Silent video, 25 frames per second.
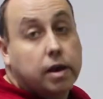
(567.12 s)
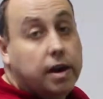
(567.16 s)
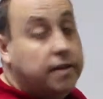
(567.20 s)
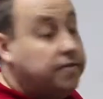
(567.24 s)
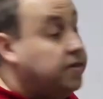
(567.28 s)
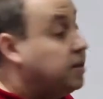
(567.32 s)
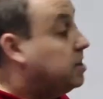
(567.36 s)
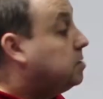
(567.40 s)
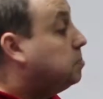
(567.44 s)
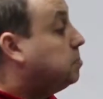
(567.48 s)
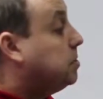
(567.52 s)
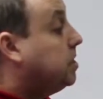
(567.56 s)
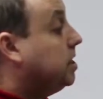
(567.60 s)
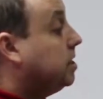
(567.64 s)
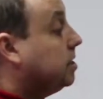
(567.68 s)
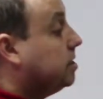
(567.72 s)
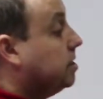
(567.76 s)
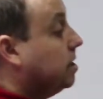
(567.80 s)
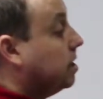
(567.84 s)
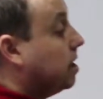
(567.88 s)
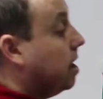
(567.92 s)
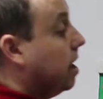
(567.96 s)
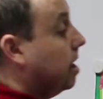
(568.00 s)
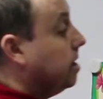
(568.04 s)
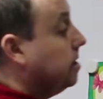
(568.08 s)
In this
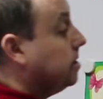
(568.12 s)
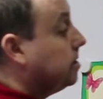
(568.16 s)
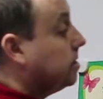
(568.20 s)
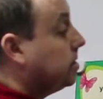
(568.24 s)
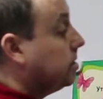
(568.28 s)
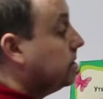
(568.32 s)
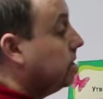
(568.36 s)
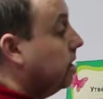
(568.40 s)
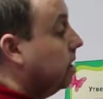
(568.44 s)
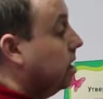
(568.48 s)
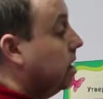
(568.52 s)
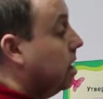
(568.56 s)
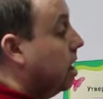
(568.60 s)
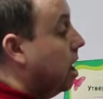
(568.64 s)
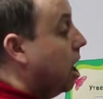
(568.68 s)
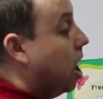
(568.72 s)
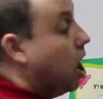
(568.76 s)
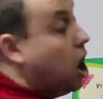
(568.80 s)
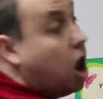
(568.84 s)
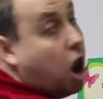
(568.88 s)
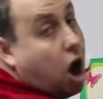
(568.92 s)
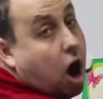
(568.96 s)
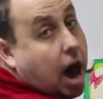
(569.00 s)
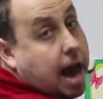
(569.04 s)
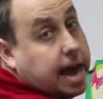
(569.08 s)
particular case,
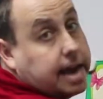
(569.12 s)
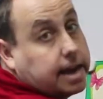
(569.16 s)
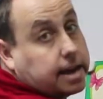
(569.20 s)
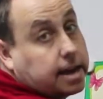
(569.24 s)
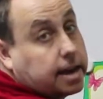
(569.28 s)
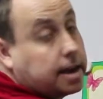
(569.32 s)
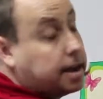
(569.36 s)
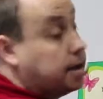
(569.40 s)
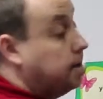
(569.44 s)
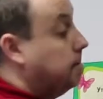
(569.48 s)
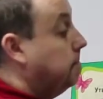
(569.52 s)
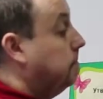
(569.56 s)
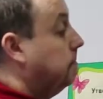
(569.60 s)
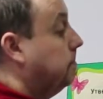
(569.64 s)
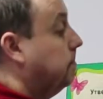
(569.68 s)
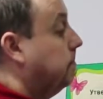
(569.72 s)
like.